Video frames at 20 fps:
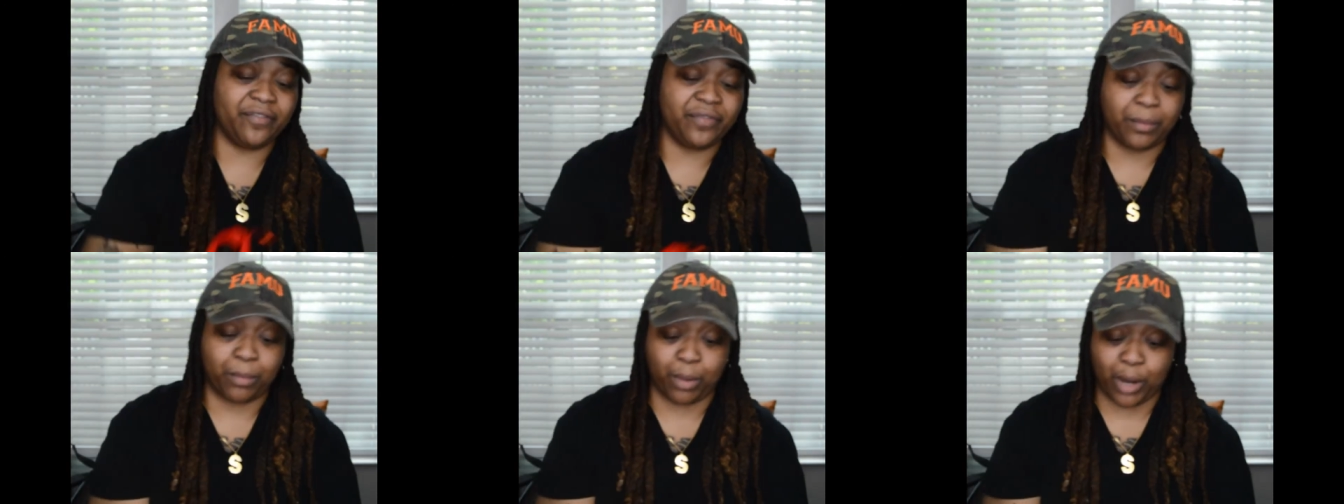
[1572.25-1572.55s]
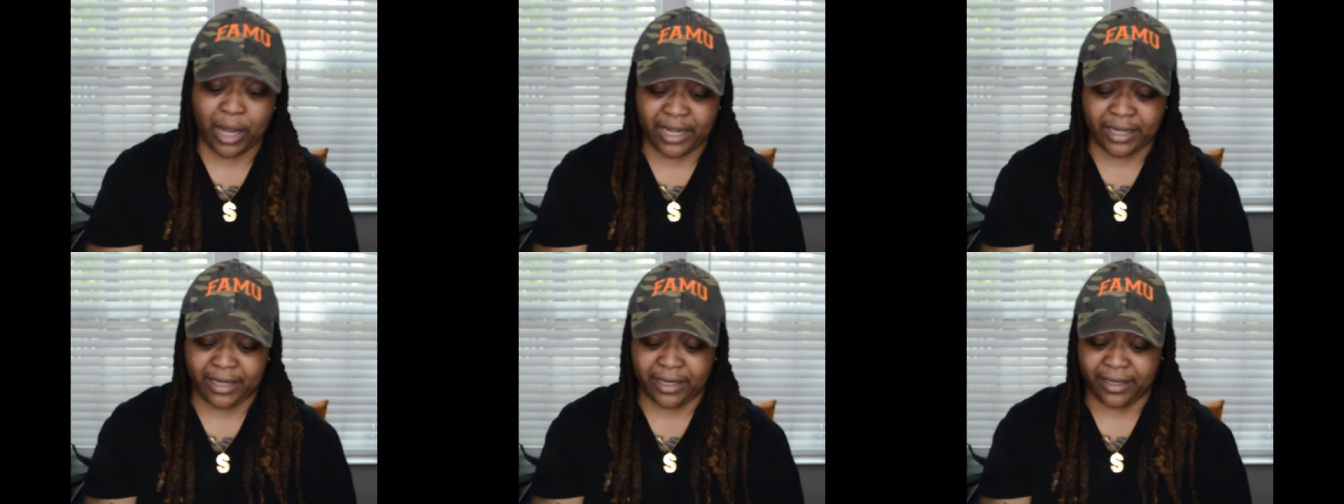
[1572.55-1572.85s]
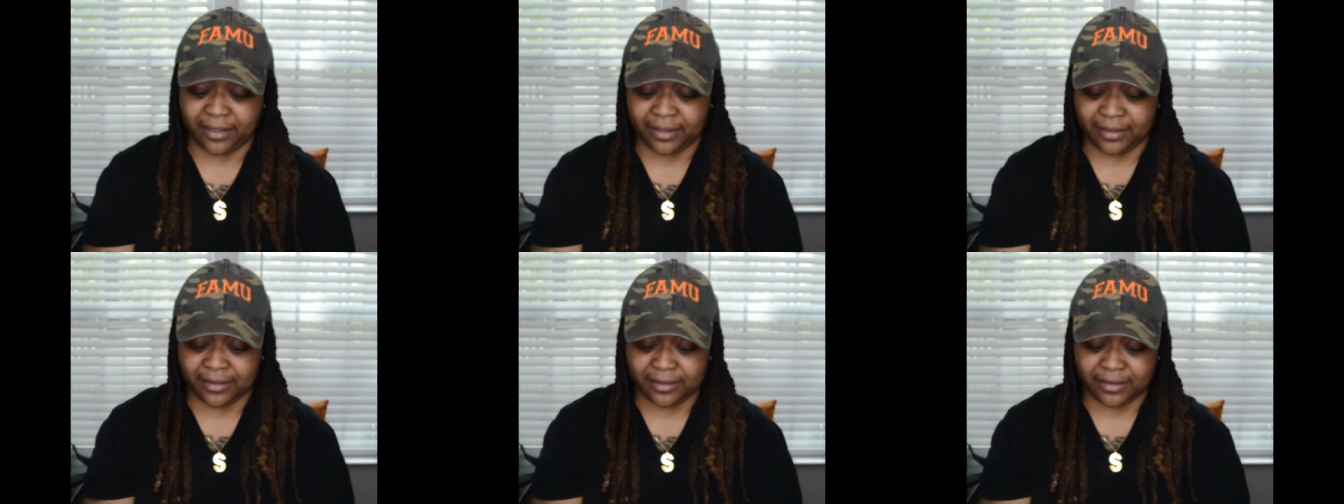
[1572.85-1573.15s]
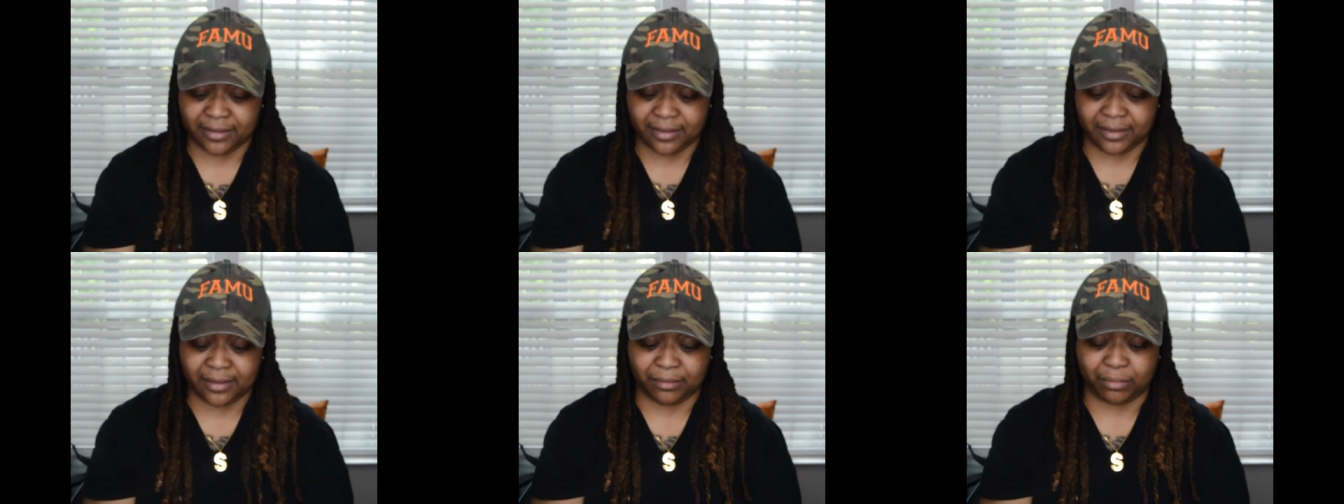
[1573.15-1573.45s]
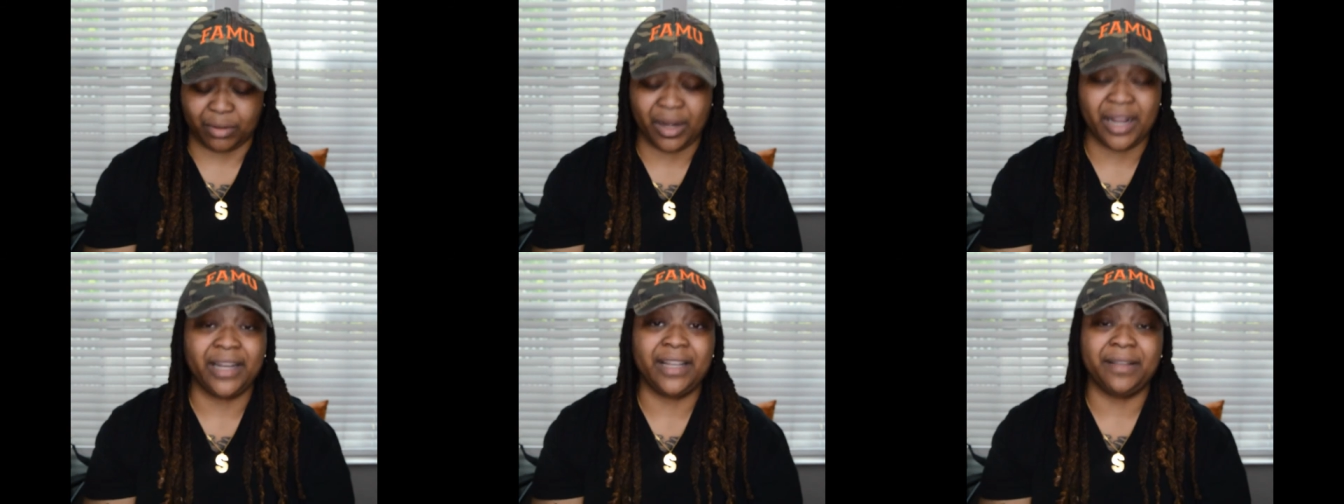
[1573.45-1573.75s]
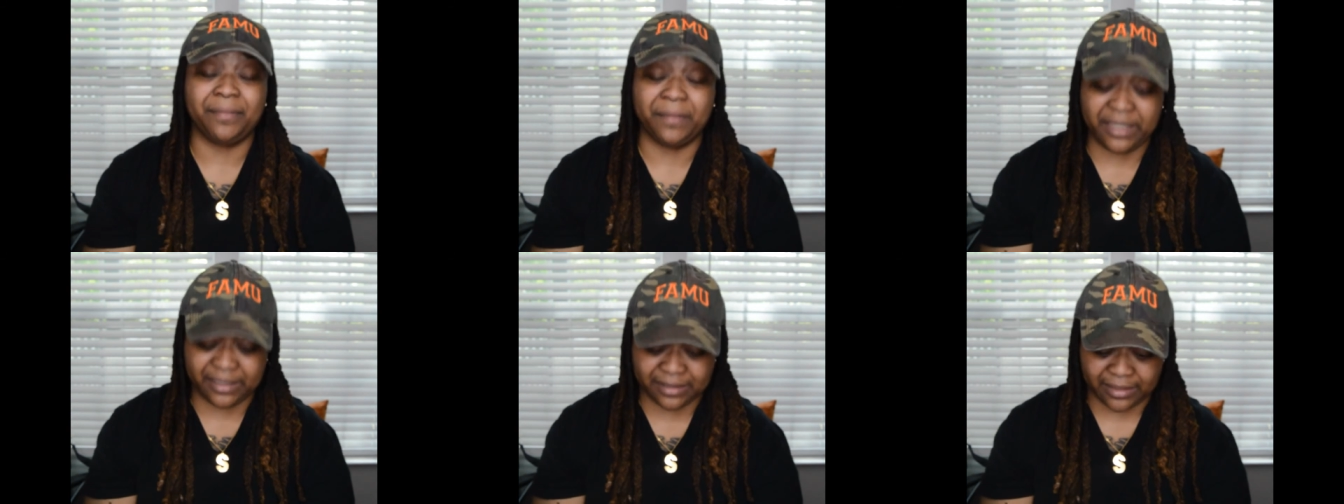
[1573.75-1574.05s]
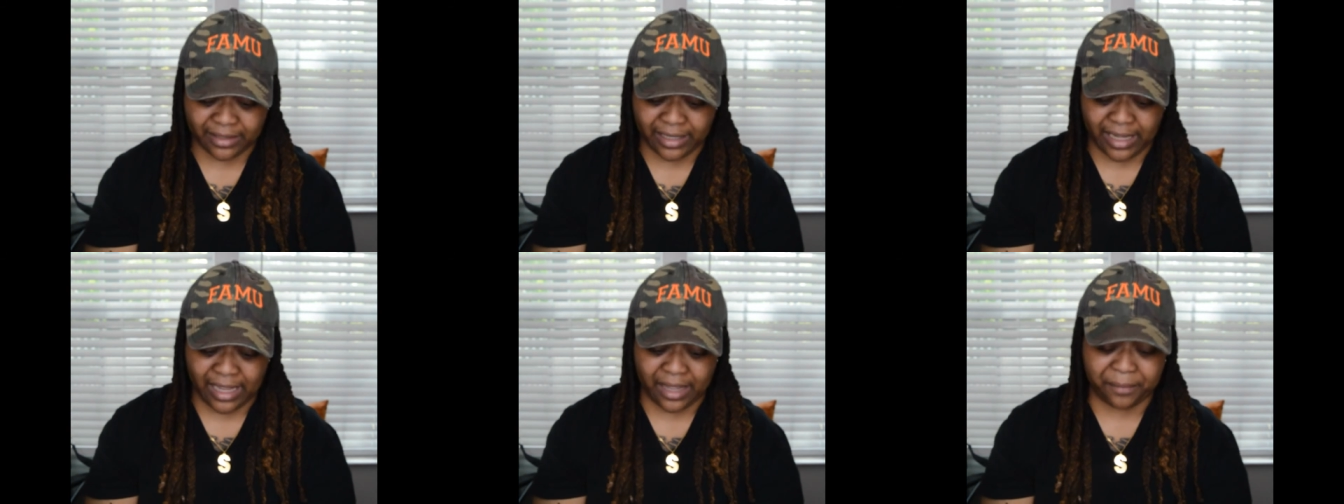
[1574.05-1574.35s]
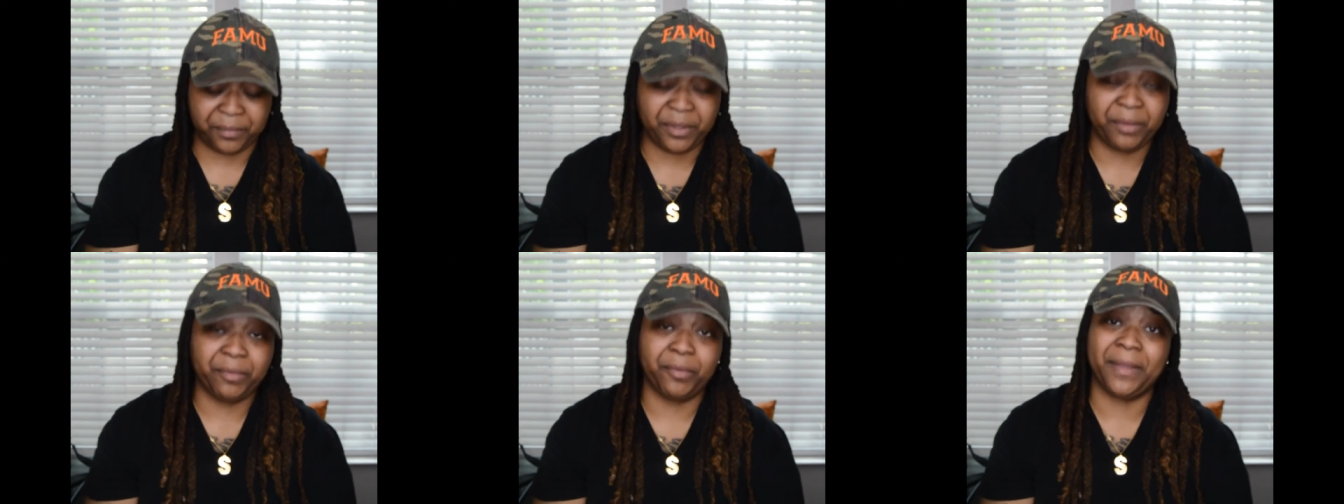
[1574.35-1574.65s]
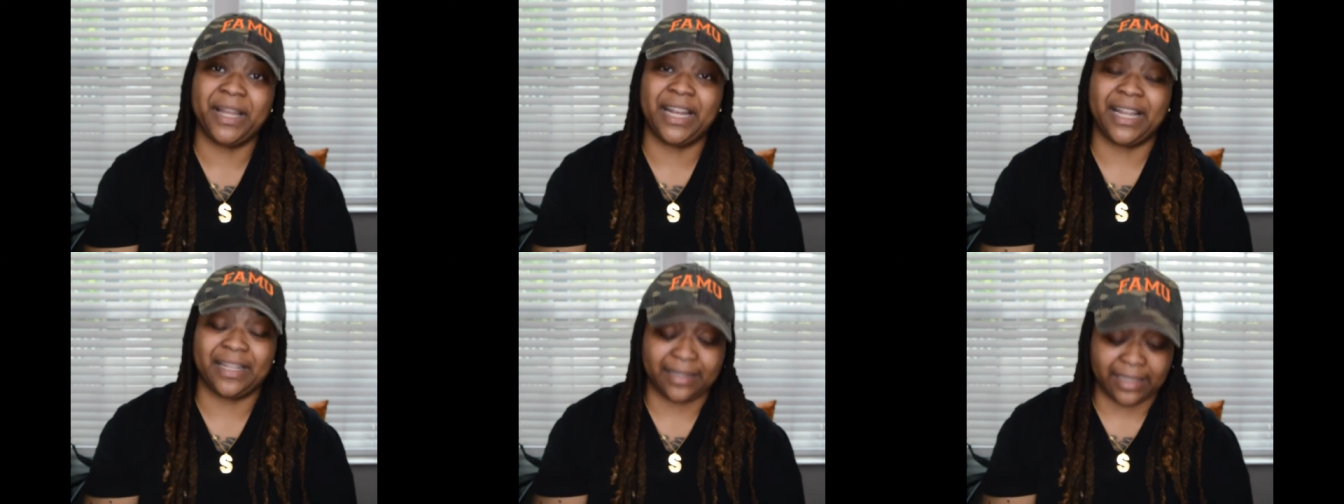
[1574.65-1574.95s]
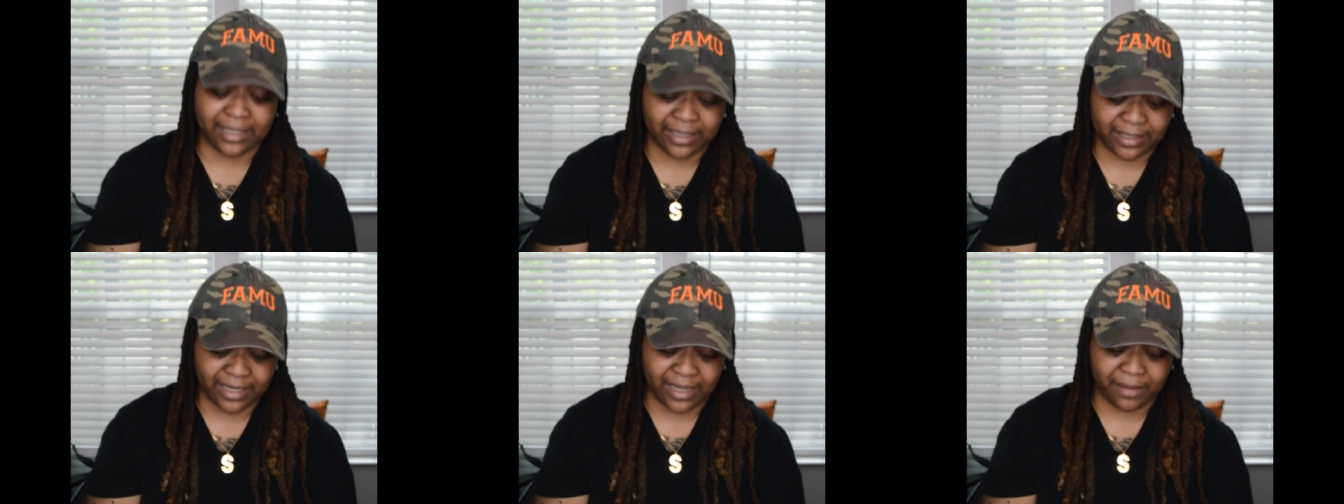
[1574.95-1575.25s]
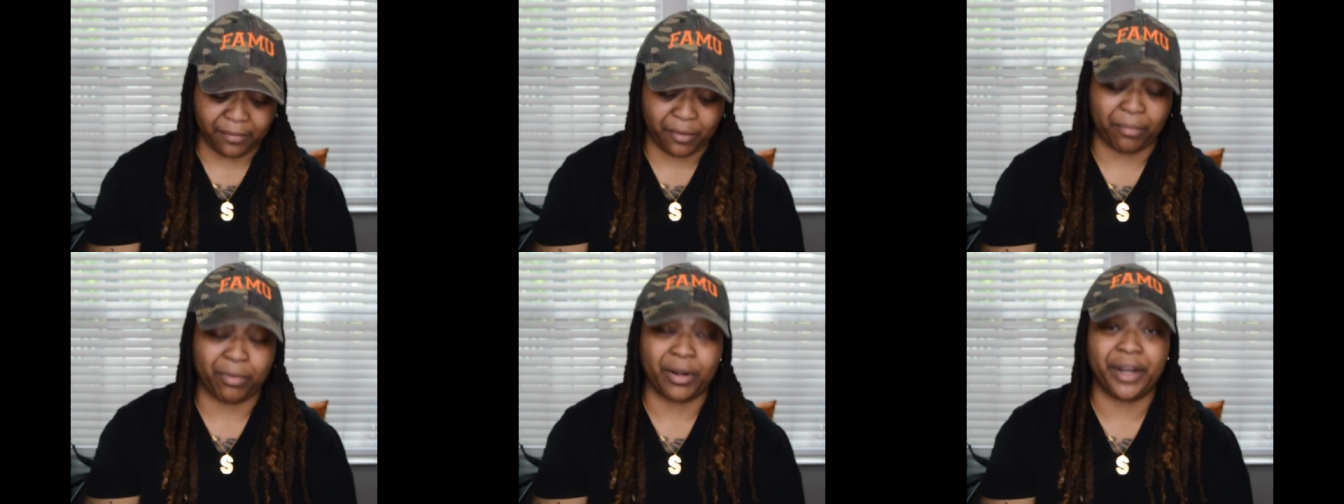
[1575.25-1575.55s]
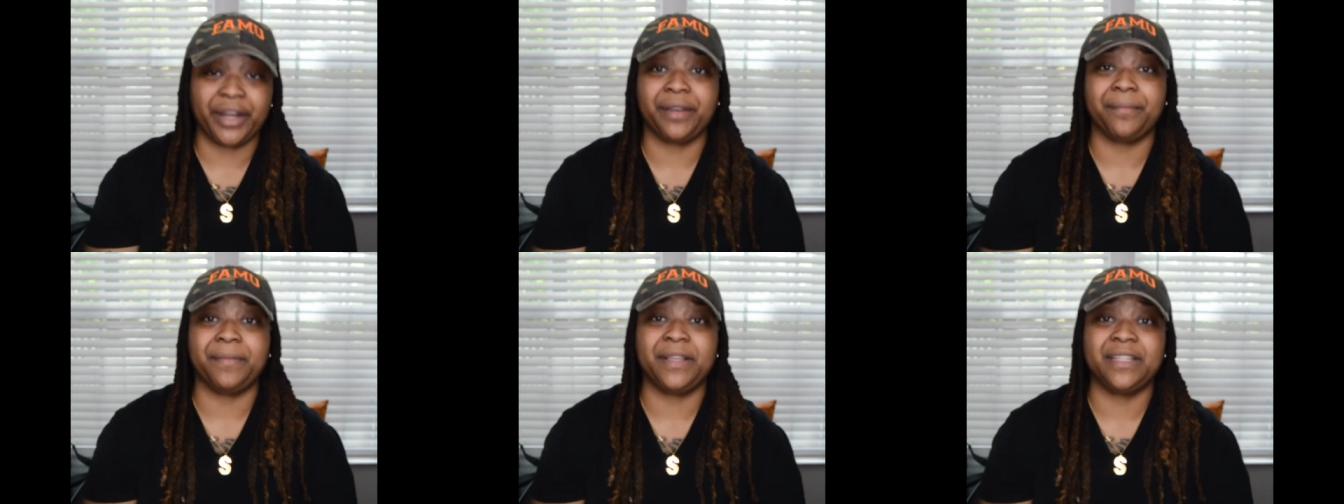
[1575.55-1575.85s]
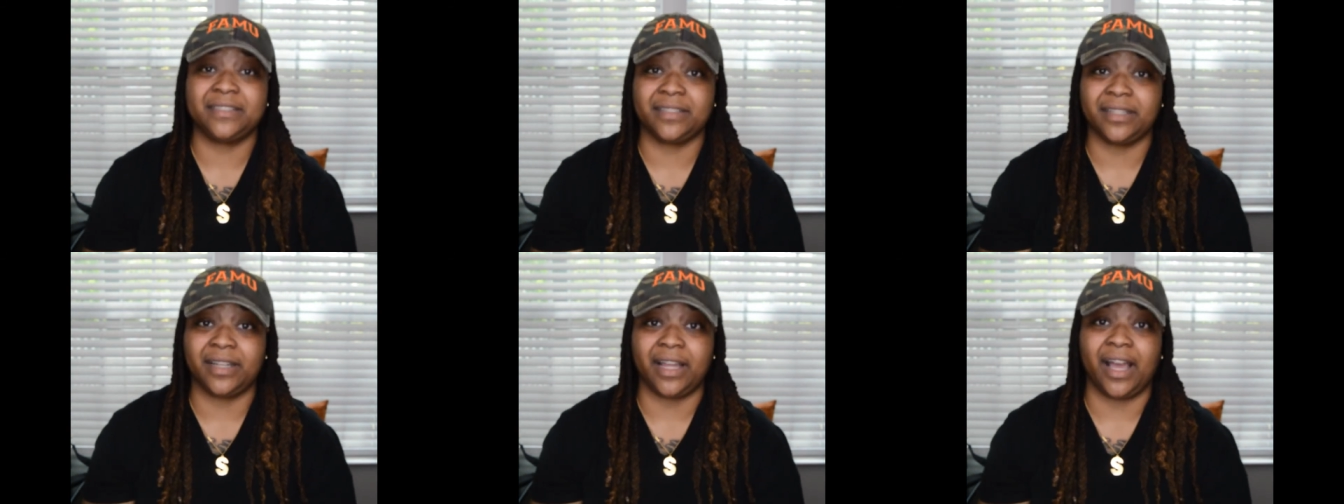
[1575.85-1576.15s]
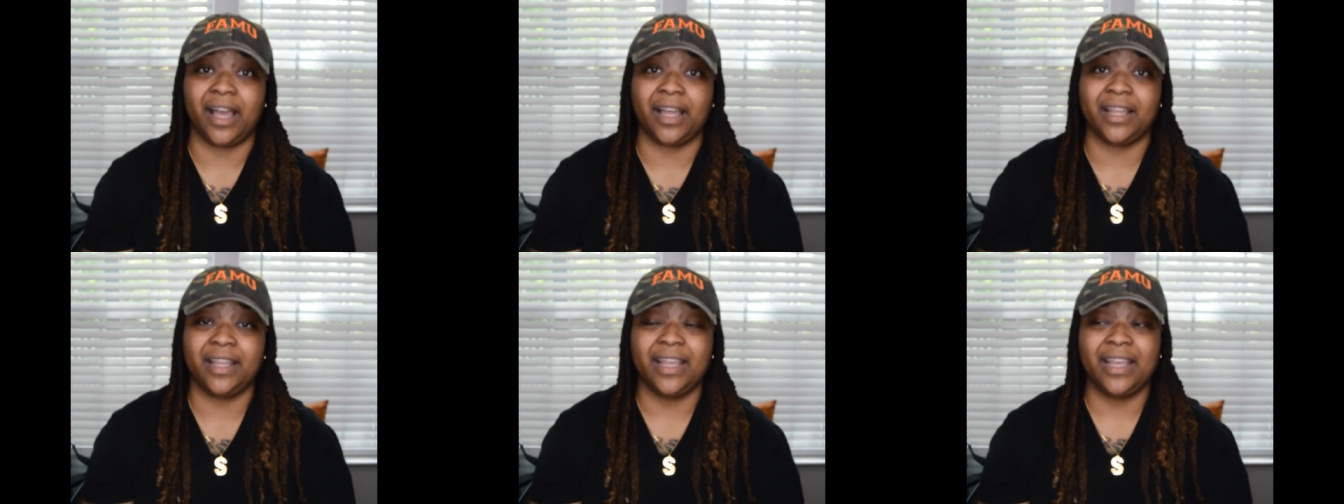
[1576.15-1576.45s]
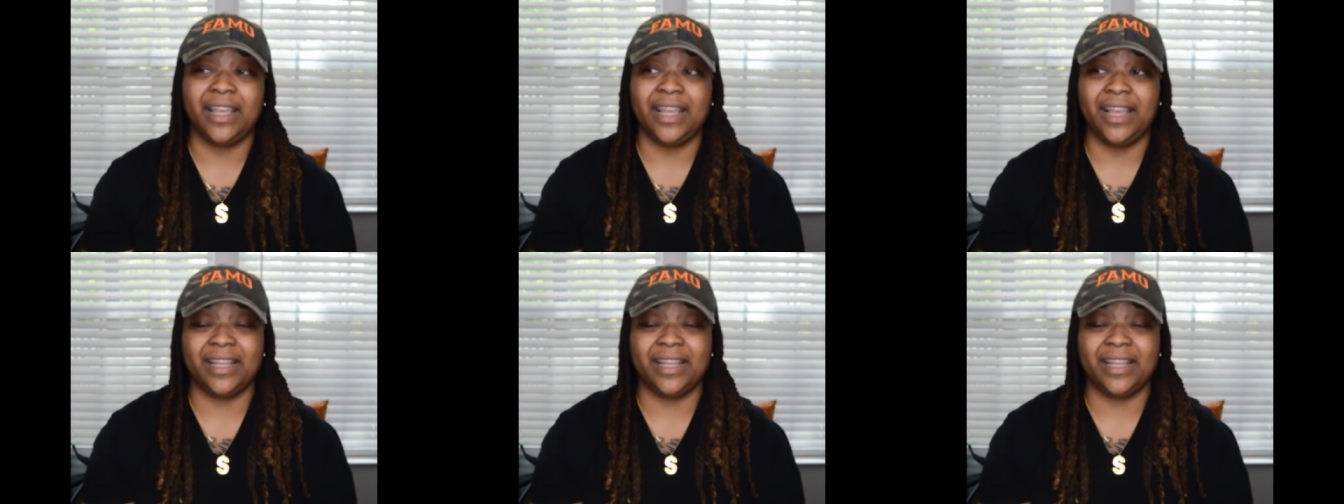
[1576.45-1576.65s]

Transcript: the branding. Branding means a lot. People may not think that, but branding means a lot.